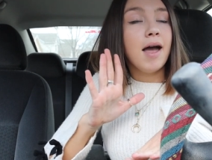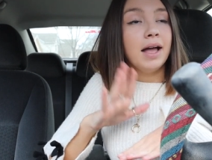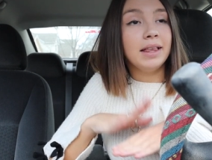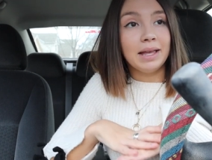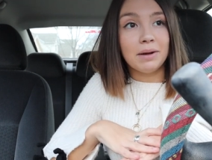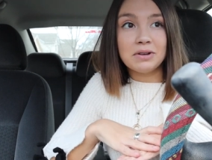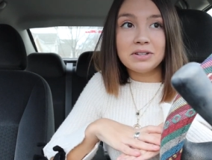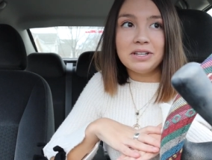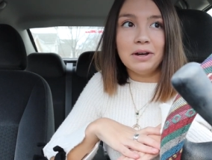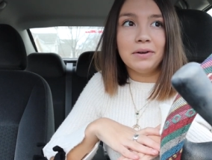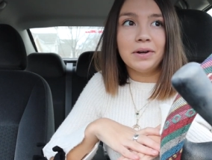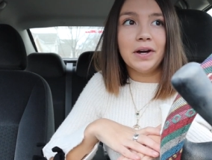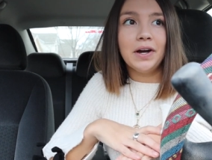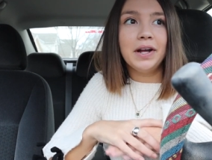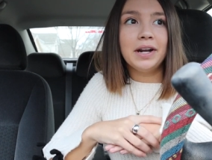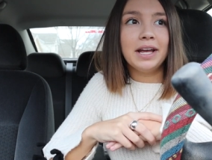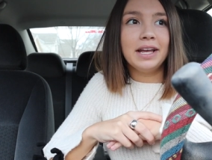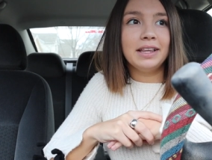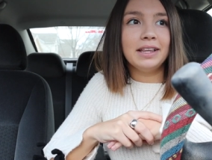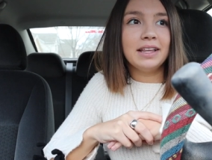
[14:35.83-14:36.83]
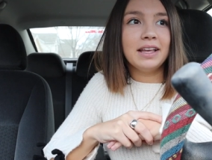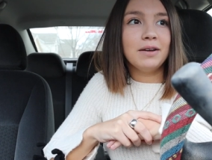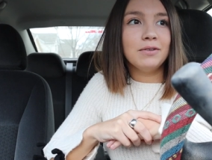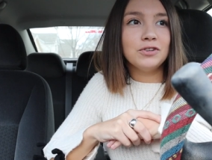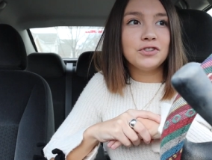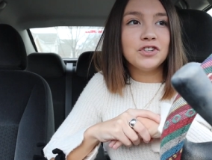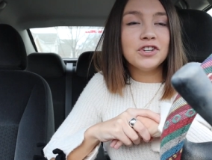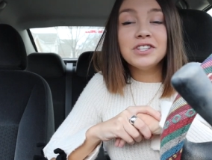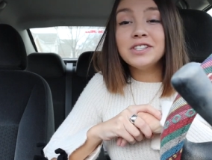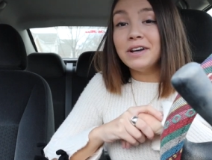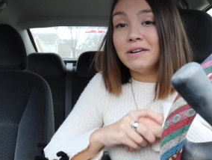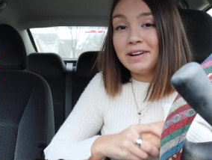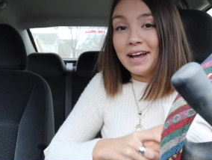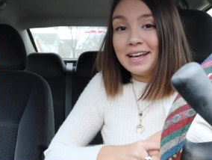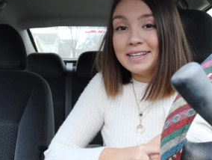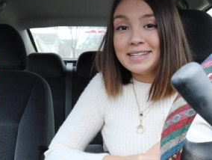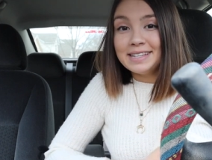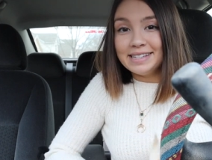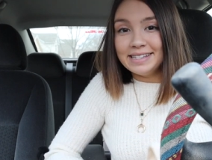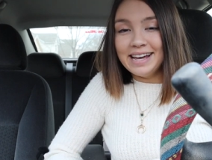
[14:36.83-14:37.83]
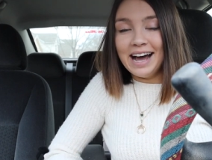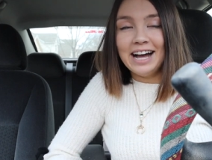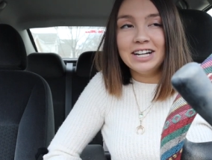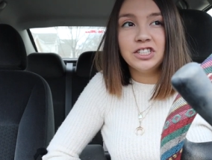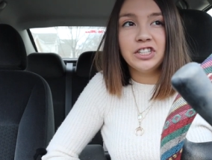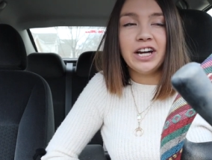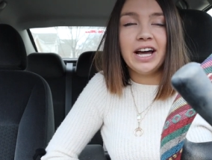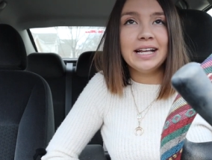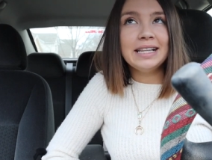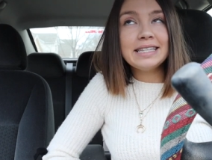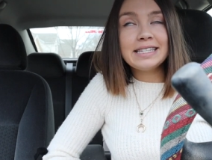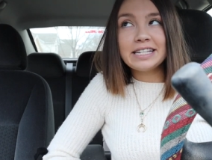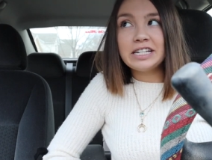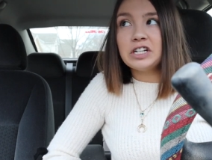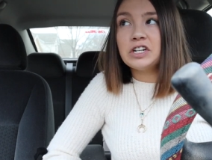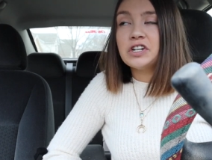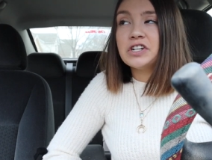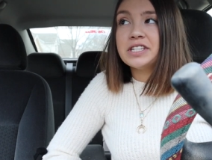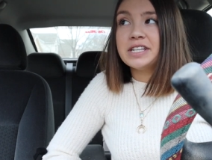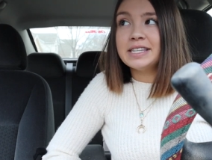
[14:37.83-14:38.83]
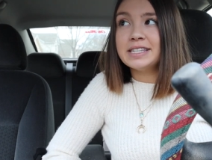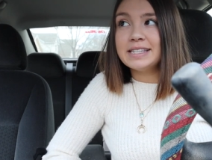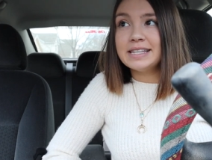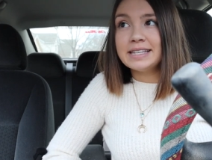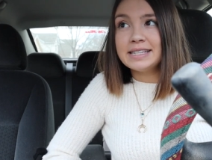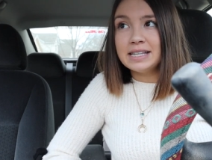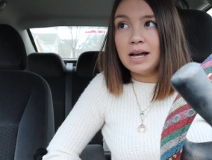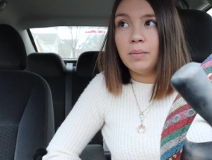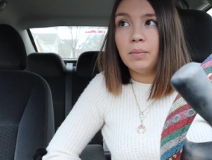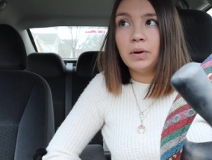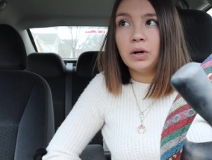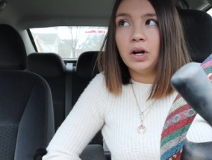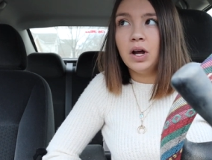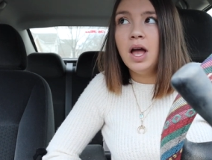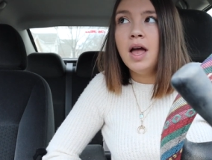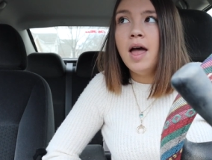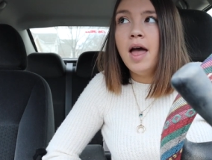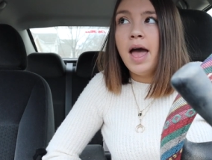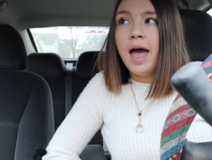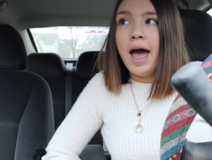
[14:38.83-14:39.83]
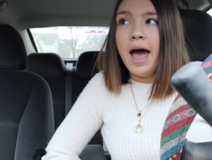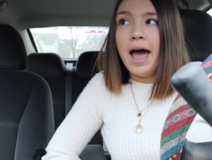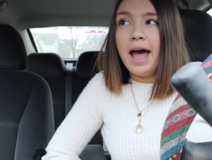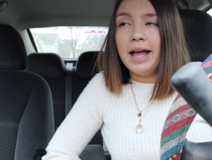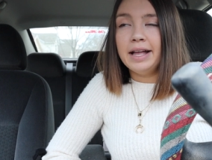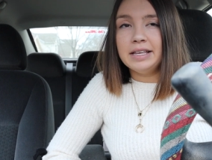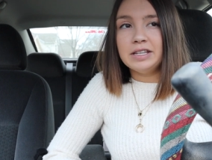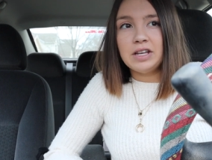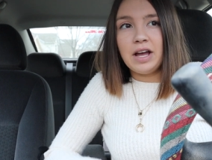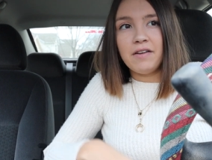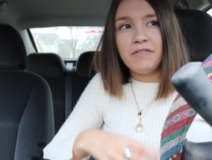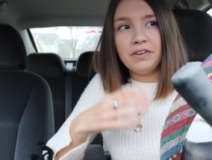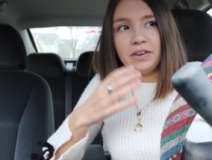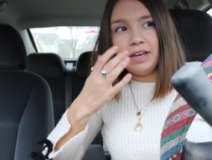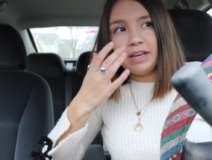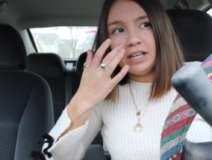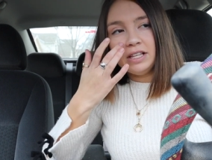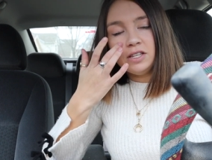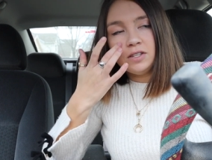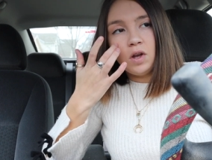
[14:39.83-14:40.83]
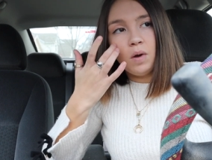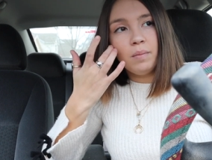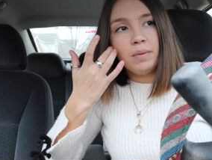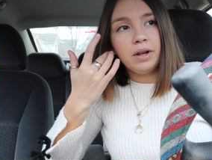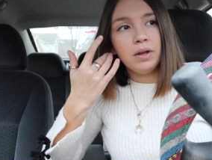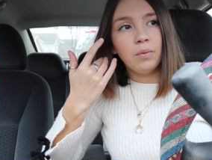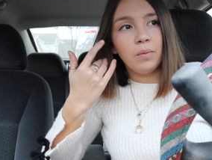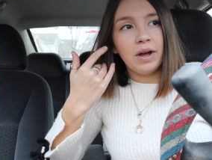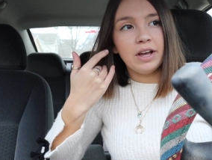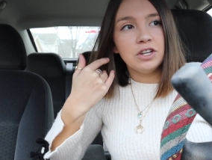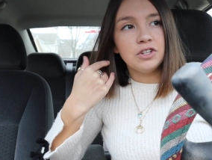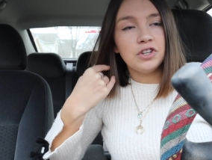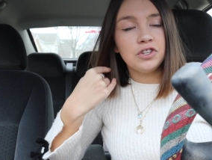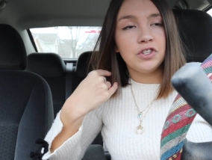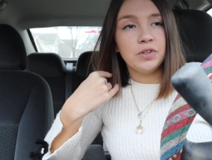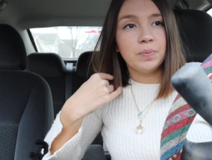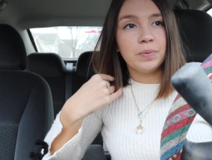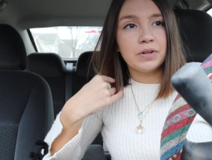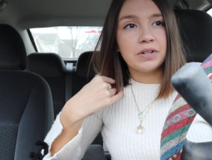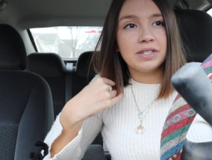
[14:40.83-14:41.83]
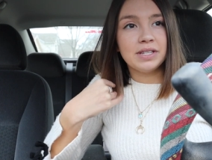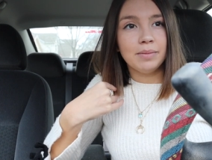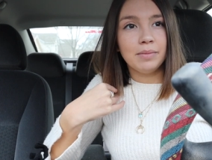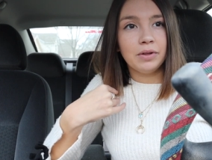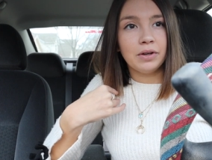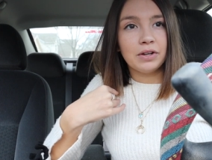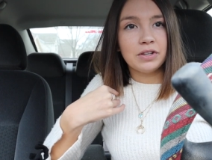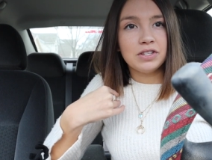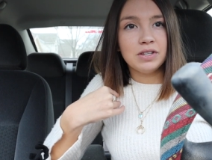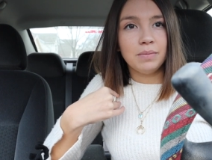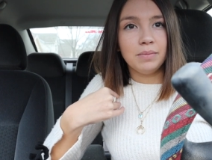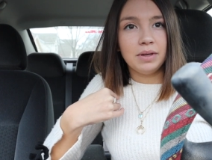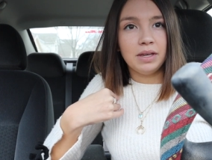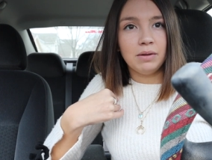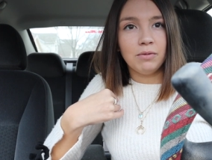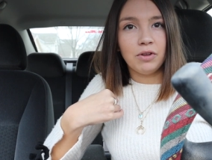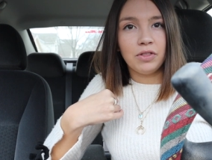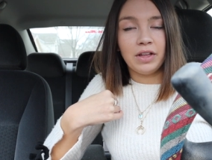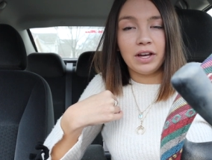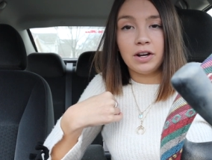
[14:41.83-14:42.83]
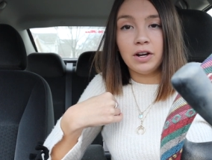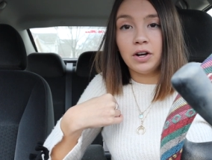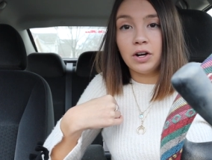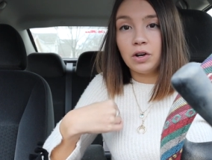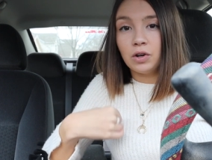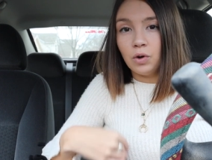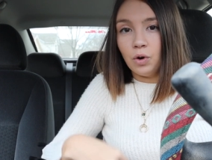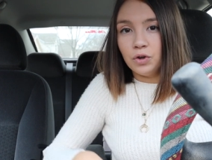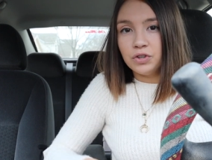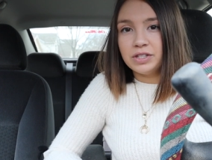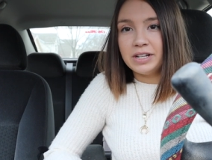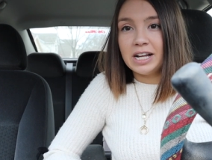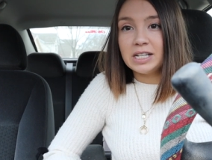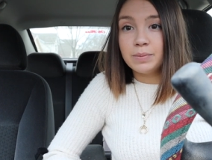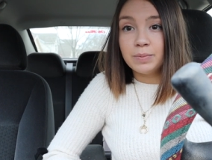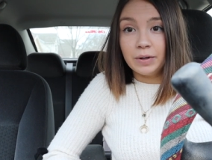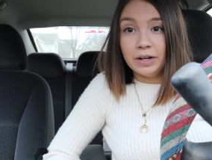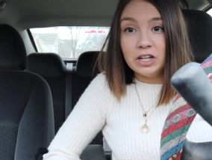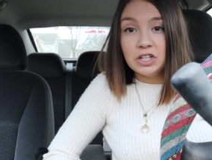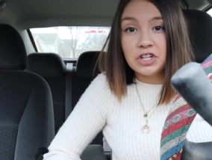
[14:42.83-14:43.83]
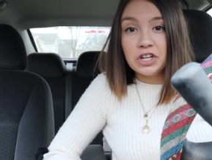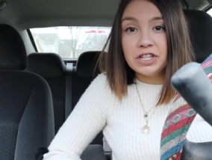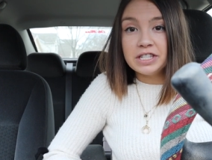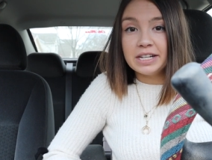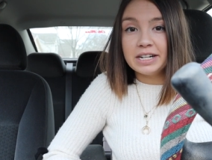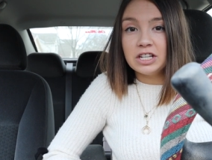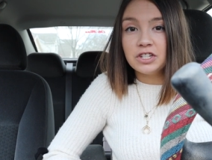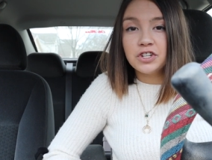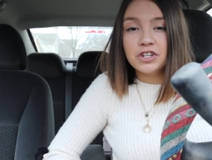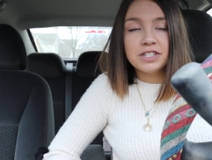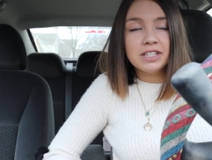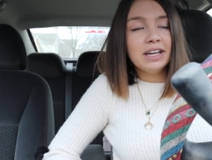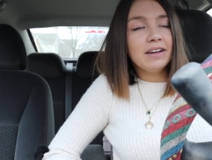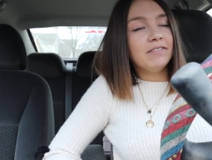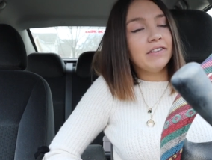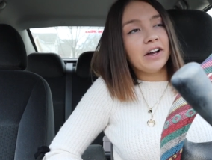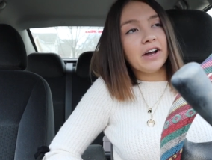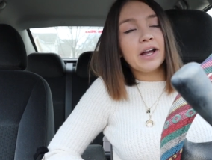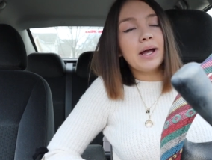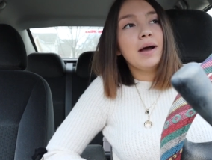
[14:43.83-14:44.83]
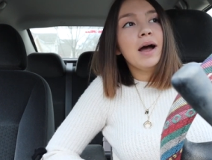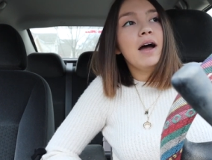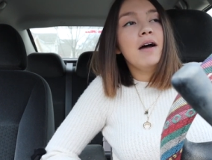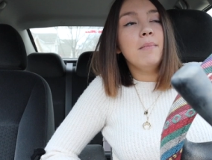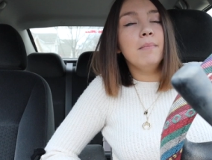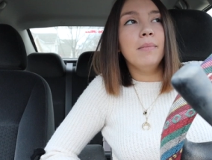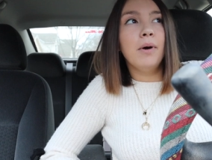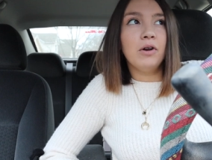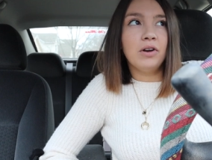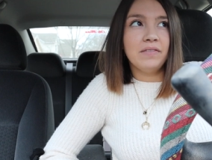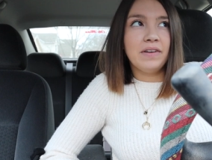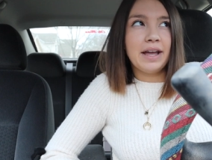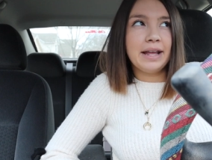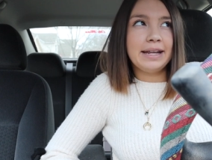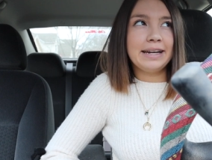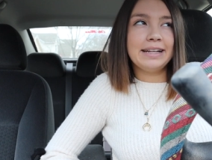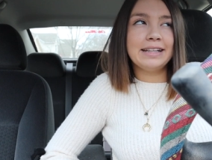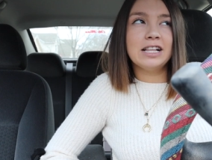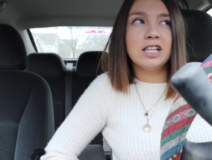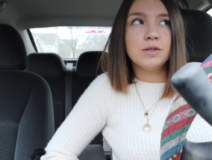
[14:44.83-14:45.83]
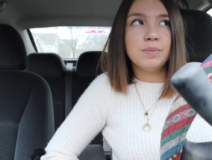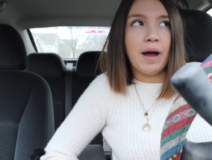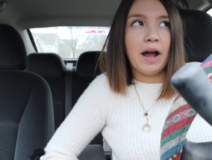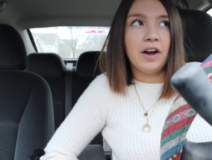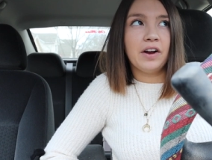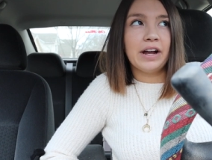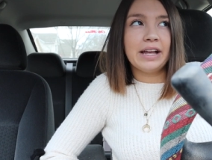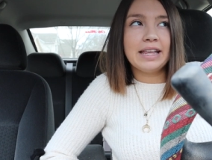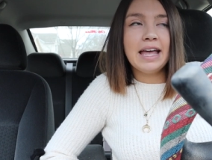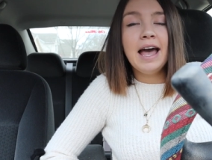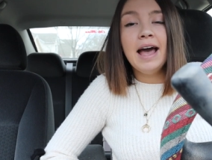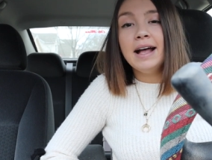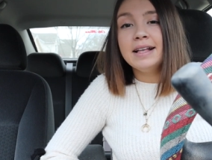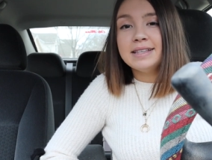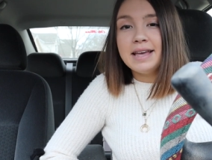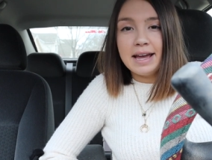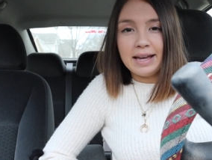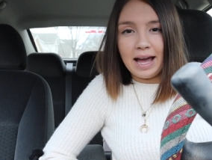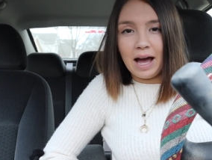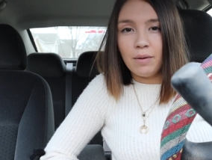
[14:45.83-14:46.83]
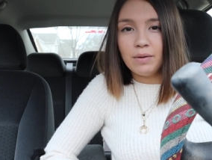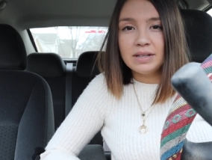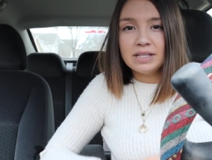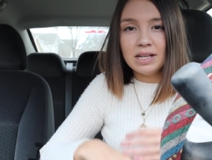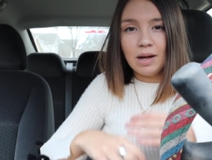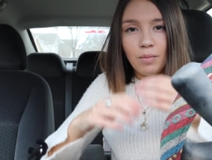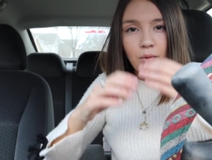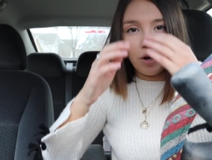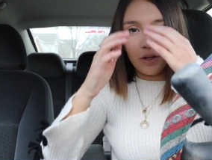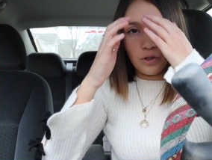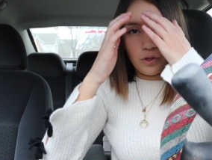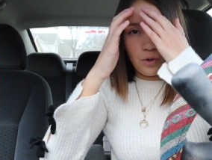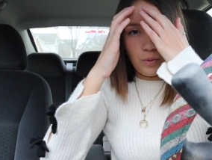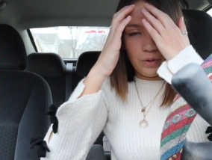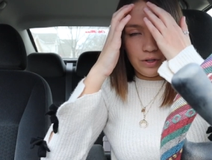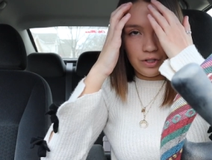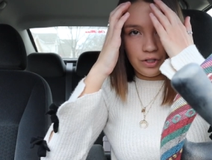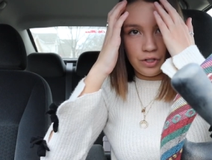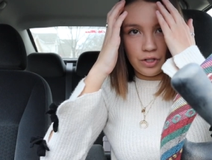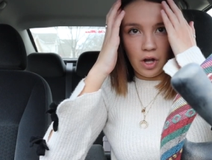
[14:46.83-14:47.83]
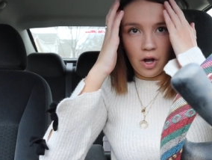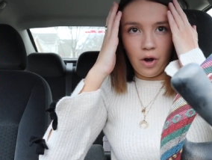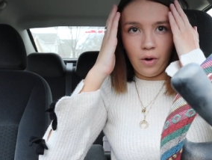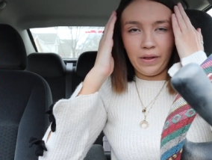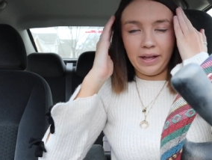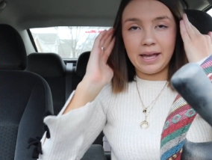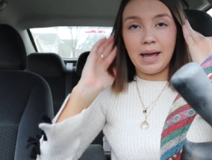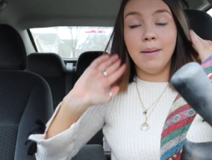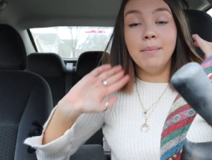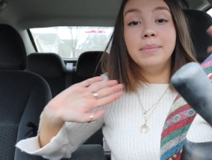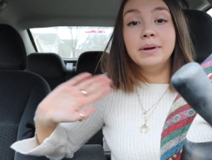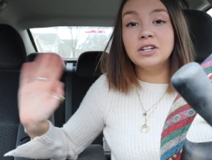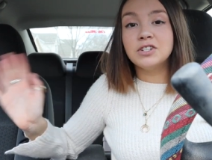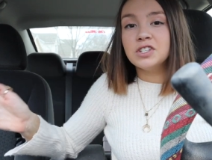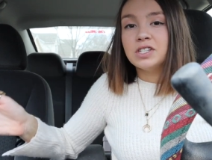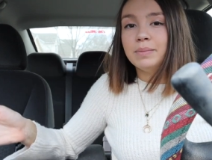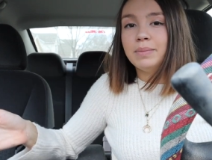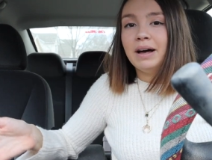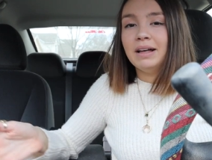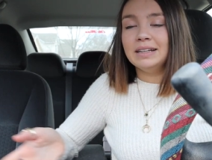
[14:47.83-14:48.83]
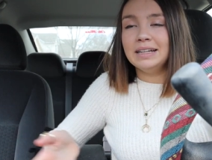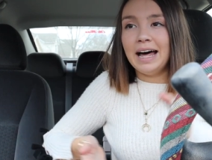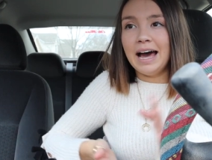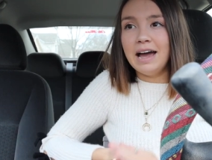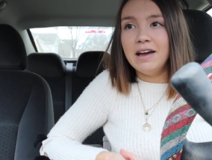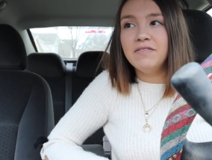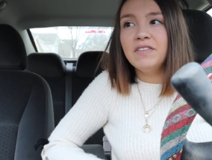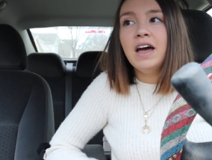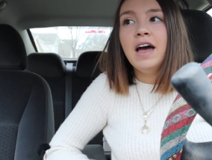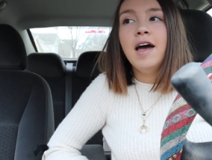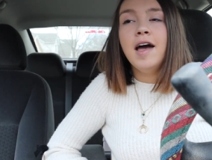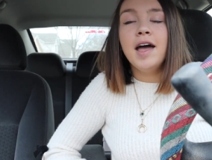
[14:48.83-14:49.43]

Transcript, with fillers: and they were so good. And it was just so nice to see Ashley. I hadn't seen her since the summer. And I feel like in so many ways, she's super similar to me with like her goals and aspirations. And it's just like very motivating and inspiring to hang out with someone who is so like ambitious about life.